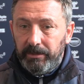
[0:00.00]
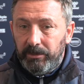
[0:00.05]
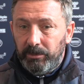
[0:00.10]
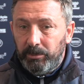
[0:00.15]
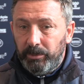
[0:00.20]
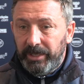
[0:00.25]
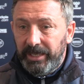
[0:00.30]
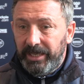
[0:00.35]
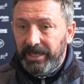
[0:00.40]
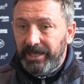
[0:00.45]

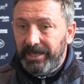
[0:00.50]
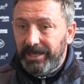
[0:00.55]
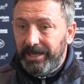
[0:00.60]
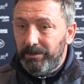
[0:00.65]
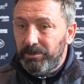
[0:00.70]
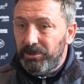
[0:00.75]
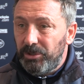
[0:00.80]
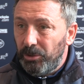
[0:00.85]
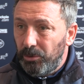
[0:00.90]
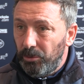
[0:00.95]
with 8
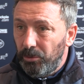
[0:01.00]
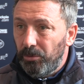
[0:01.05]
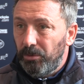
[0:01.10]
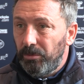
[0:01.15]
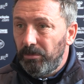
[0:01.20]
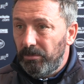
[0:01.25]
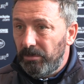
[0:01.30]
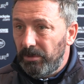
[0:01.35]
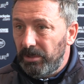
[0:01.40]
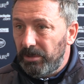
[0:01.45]
games to
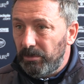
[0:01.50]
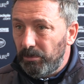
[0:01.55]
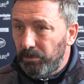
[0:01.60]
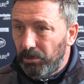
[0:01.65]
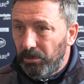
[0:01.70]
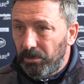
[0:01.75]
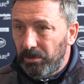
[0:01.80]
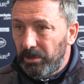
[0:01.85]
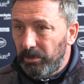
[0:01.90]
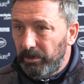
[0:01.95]
go, it's
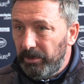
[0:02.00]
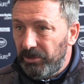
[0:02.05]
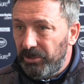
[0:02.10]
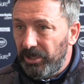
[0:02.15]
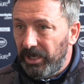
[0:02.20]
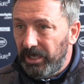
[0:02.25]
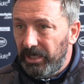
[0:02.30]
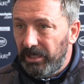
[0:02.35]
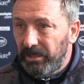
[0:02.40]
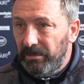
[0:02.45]
important that we
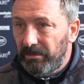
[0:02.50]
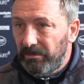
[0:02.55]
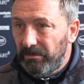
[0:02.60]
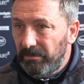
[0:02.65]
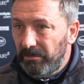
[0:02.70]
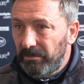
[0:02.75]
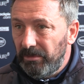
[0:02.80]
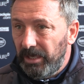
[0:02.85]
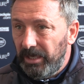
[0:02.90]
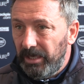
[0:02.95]
try
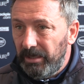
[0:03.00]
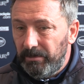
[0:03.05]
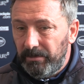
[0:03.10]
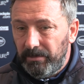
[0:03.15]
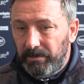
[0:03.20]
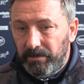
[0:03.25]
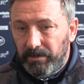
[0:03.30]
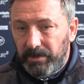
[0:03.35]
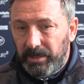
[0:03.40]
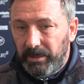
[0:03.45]

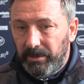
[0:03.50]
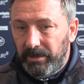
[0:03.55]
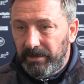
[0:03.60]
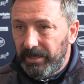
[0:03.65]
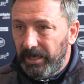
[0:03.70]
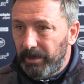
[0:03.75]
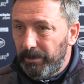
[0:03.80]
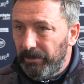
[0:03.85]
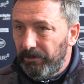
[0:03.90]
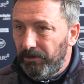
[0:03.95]
and keep the
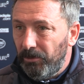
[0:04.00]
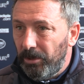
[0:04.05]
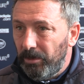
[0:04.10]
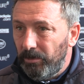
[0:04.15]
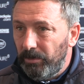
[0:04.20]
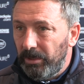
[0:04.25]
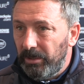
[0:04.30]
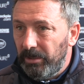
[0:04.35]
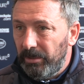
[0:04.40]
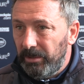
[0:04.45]
type of
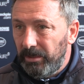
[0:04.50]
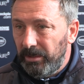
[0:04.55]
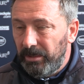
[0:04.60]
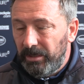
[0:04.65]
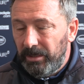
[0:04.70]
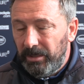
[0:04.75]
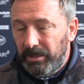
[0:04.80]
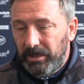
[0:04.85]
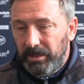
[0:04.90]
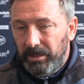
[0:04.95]
form
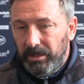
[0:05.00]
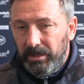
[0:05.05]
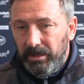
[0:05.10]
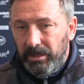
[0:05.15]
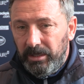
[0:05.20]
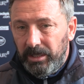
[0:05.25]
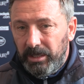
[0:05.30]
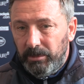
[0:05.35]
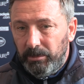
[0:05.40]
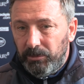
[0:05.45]
that
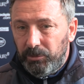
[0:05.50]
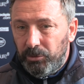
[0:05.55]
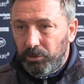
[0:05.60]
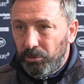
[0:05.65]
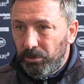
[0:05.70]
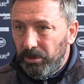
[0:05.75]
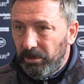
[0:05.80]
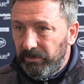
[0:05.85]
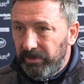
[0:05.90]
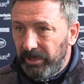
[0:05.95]
we've
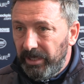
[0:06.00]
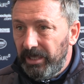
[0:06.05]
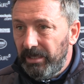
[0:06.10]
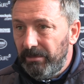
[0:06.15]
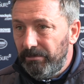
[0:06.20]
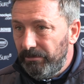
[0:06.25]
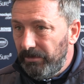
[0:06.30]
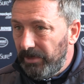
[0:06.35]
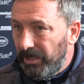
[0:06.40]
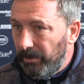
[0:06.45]
shown of
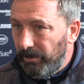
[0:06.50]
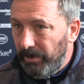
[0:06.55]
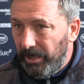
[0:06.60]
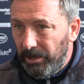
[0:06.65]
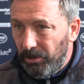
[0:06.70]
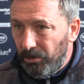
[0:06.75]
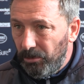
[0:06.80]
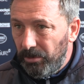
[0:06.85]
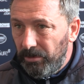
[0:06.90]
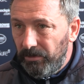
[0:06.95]
late, keep
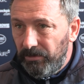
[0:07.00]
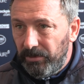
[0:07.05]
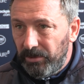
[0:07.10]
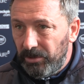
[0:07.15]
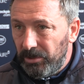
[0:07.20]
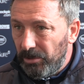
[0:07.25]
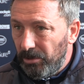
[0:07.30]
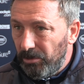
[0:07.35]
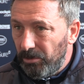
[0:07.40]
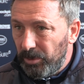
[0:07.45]
that going for
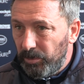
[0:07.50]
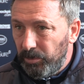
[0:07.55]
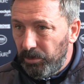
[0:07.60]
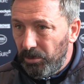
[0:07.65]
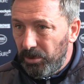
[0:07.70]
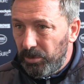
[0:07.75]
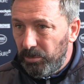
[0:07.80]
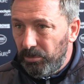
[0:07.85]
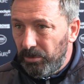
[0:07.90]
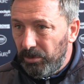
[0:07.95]
as long as
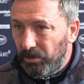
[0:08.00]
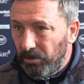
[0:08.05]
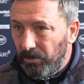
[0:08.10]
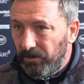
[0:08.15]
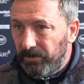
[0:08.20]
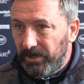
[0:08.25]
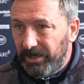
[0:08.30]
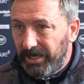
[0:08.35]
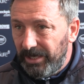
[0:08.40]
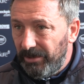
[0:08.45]
possible, and
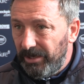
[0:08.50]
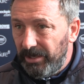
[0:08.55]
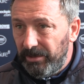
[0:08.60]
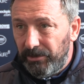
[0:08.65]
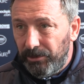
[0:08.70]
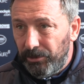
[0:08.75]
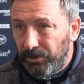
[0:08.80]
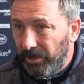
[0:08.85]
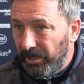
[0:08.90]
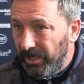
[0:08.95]
hopefully get right
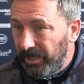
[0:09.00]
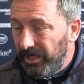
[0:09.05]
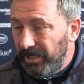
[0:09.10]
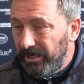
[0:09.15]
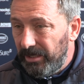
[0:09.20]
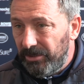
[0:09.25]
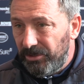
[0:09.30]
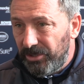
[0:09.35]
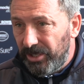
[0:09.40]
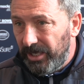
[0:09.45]
through the
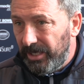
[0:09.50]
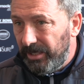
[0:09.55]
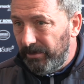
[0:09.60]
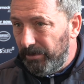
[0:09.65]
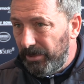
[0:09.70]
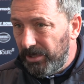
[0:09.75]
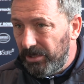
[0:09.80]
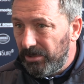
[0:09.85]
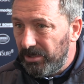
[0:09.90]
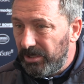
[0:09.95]
line and try
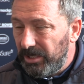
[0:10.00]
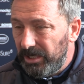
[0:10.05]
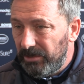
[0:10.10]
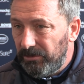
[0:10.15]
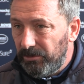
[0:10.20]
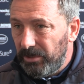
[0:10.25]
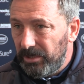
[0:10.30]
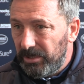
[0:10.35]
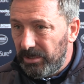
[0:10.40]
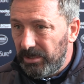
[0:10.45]
and be
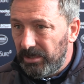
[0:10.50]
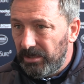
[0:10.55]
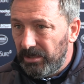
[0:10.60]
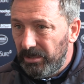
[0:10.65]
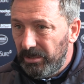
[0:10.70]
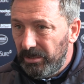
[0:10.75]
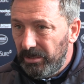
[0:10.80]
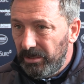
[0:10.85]
successful this season.